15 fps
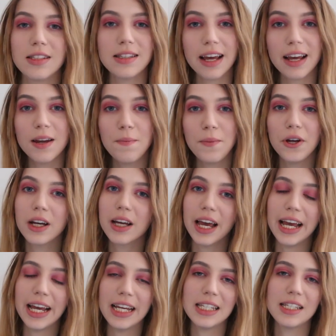second book
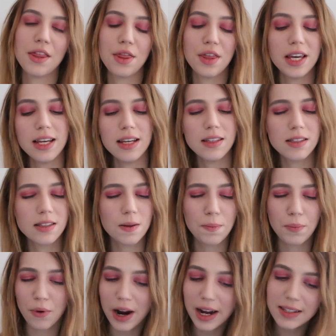is The
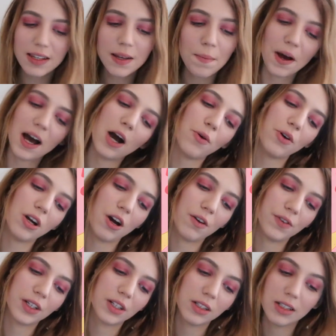Surprising Power
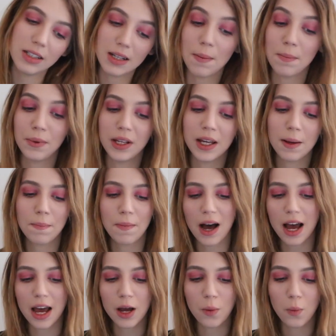of a Good Dumpling
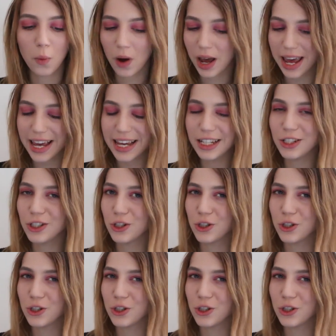by Wei